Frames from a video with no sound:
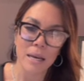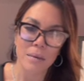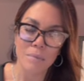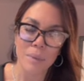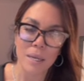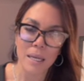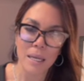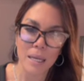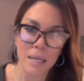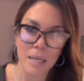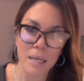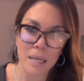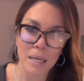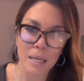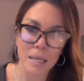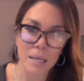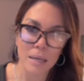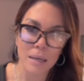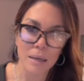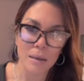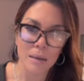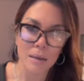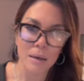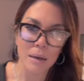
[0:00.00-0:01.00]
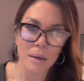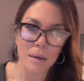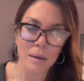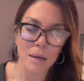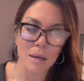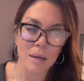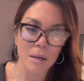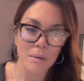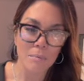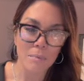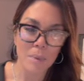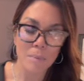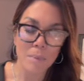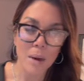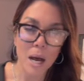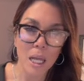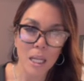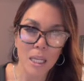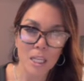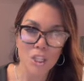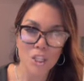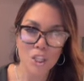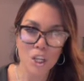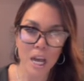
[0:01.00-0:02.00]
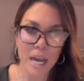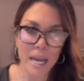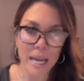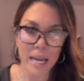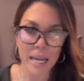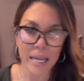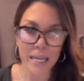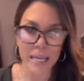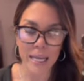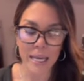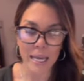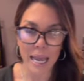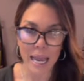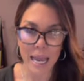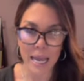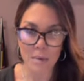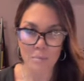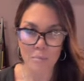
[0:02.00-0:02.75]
be apologetic and